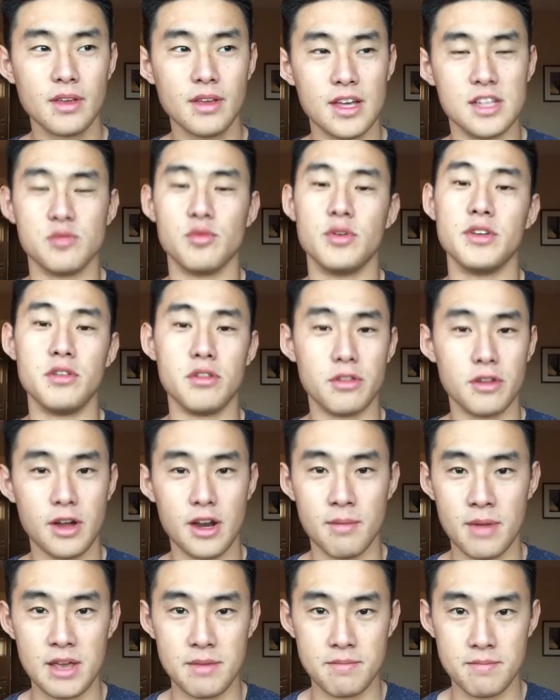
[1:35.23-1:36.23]
as what you
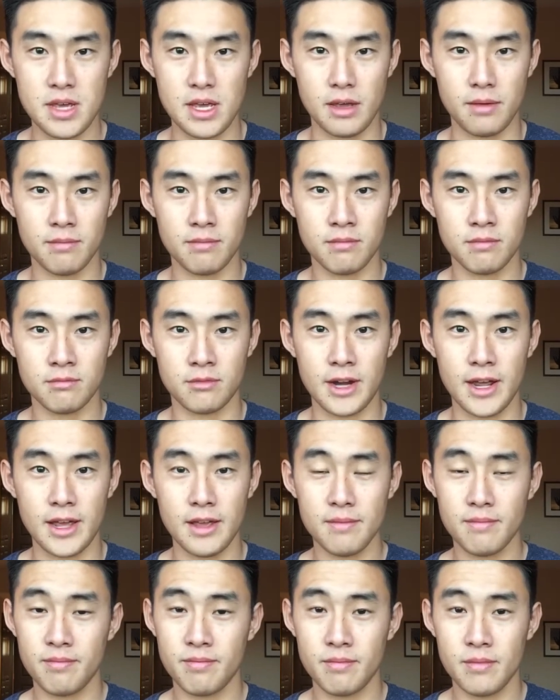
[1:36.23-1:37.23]
thought it might be,
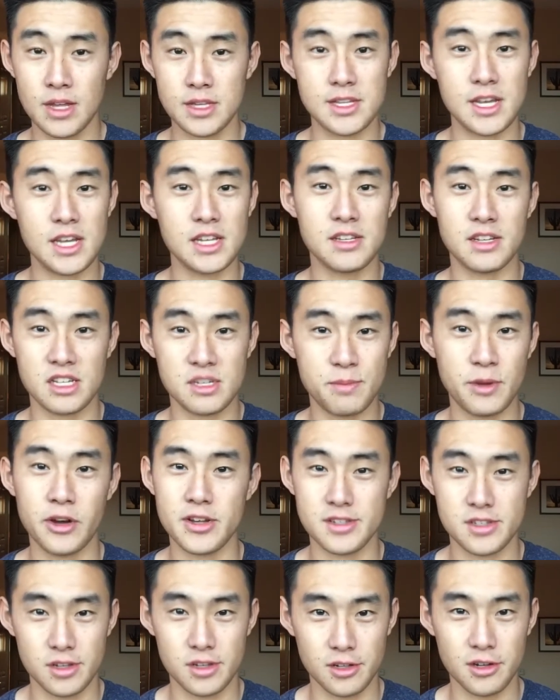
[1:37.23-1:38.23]
right? It takes
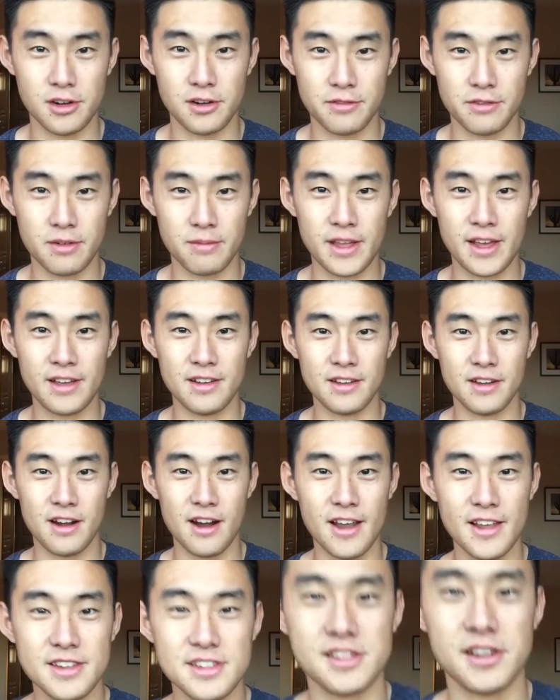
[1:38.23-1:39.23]
experience to learn from that, all
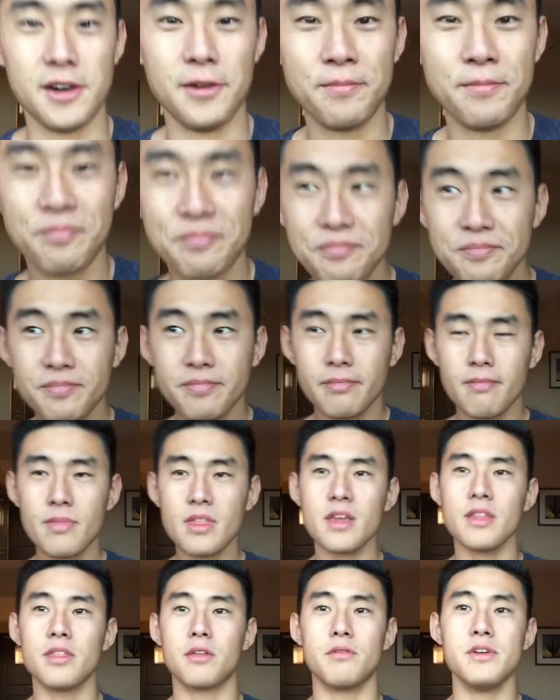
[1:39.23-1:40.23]
right? So
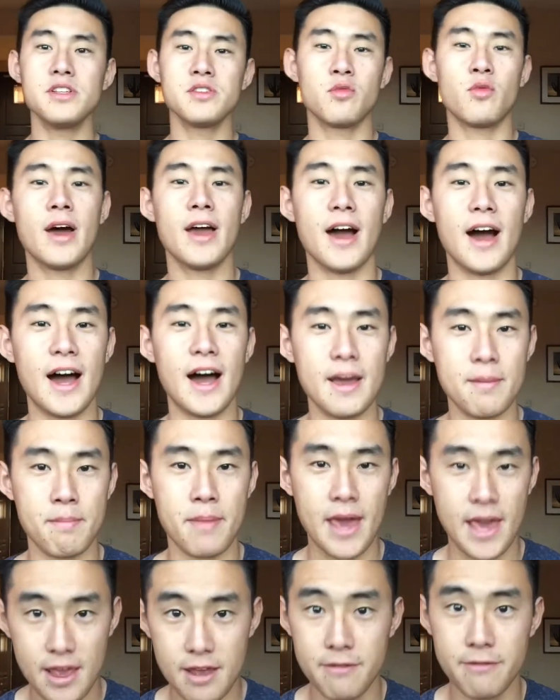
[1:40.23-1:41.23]
the reason why I
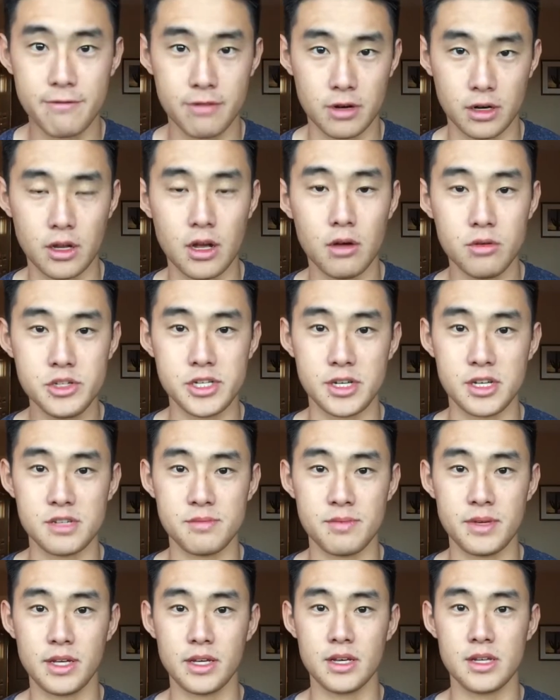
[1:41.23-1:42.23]
pay for coaching
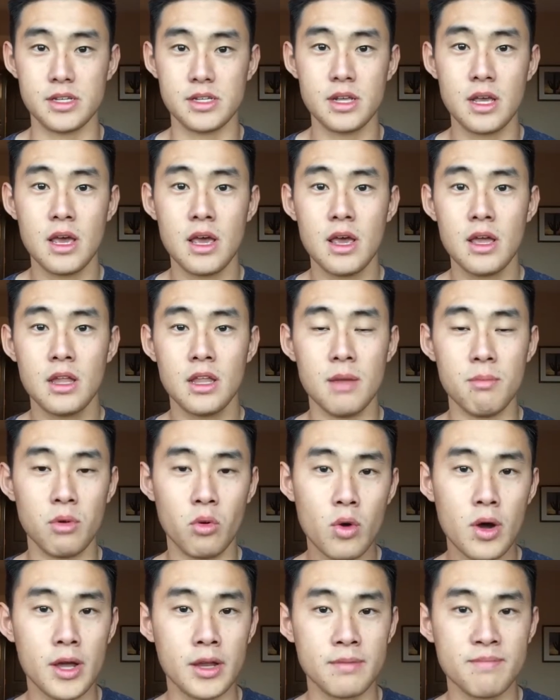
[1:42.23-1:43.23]
is because, number
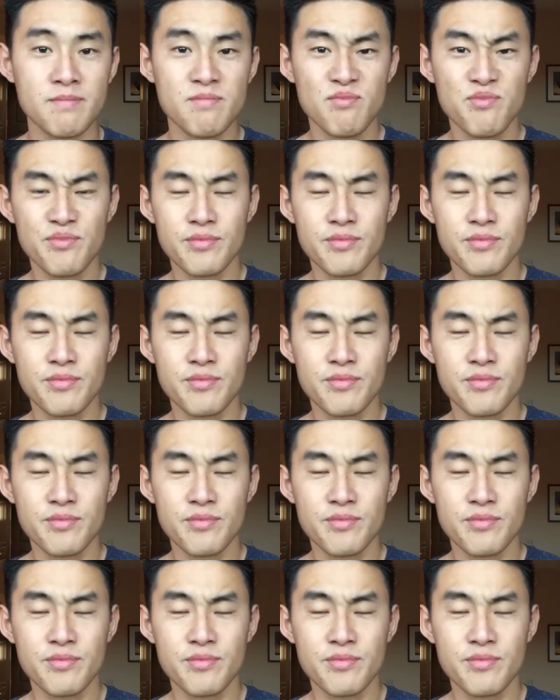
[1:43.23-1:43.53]
one,